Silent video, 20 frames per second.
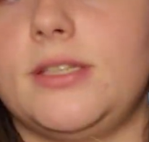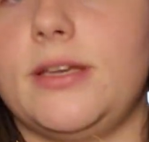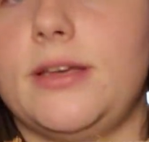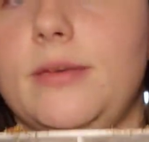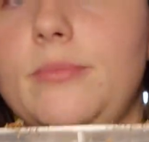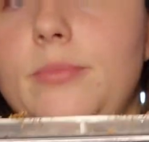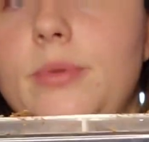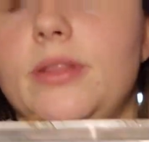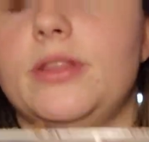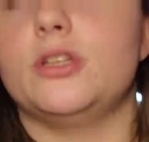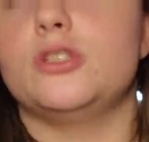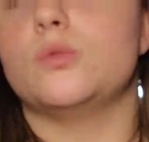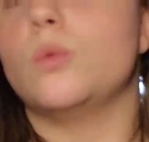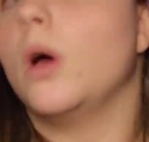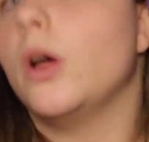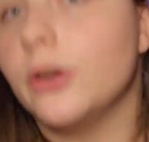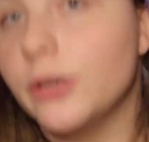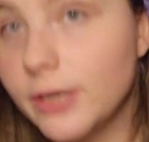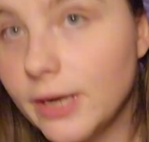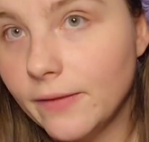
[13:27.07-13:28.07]
it, but there's
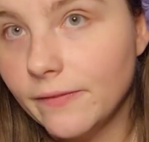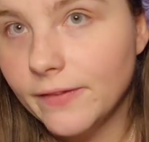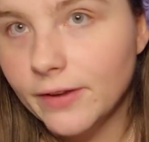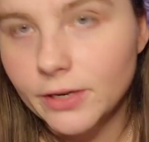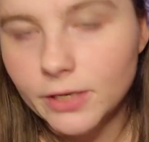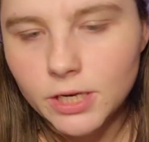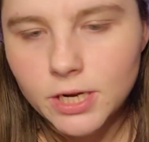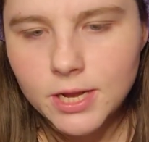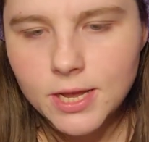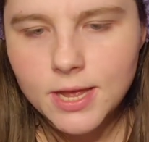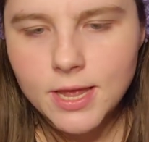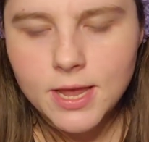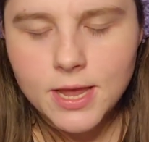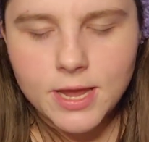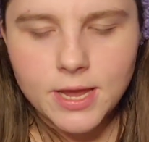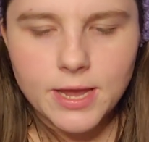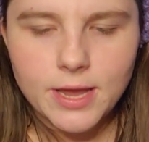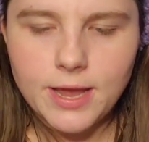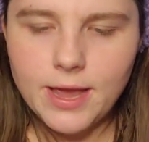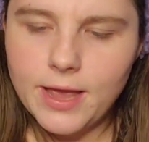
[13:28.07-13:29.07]
water down there.
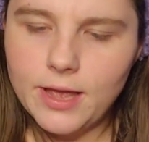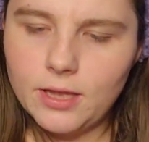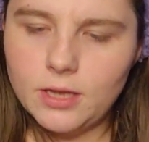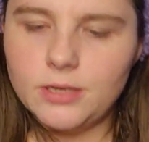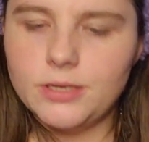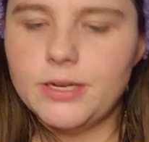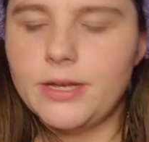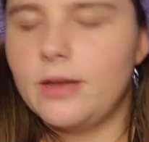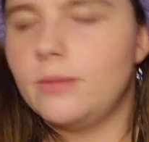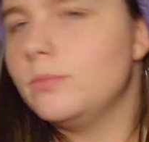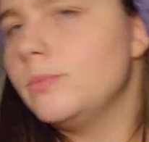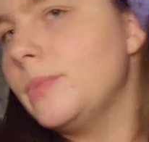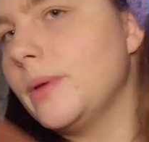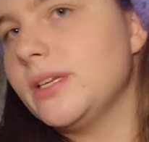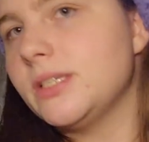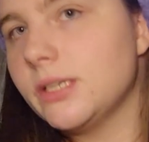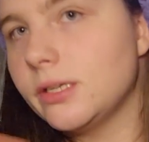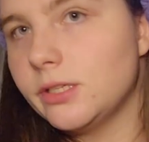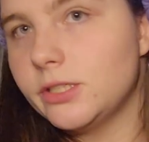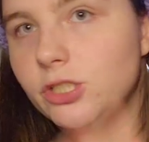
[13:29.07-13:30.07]
And
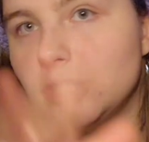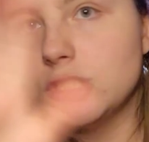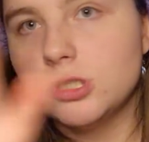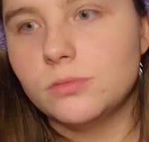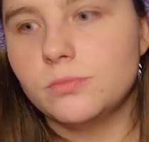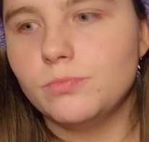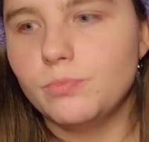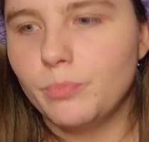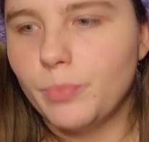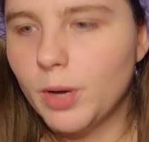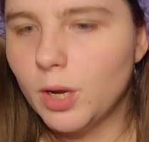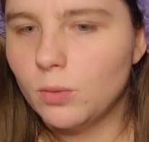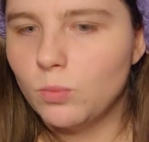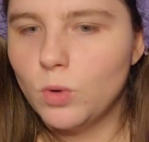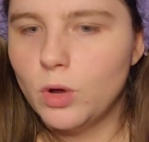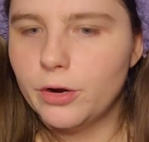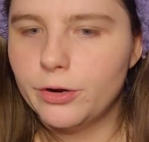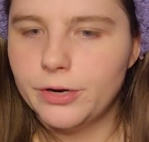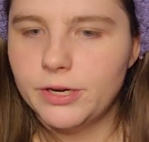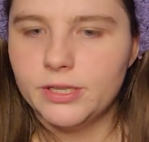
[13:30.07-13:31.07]
basically just bottom
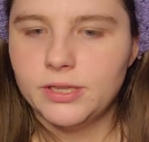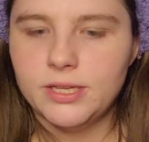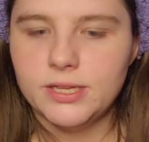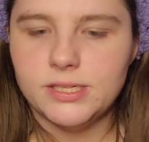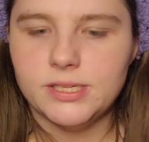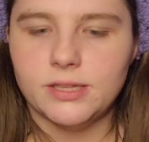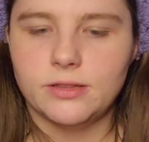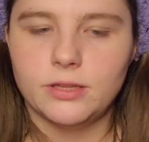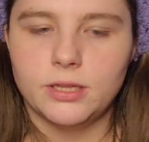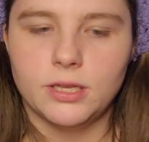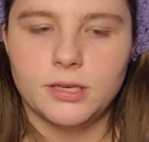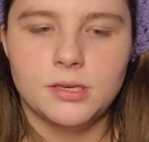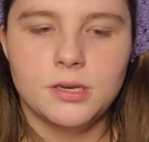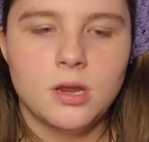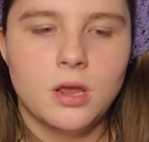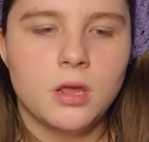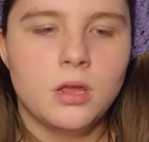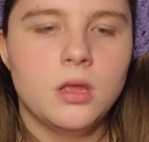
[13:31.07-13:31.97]
watering this, and then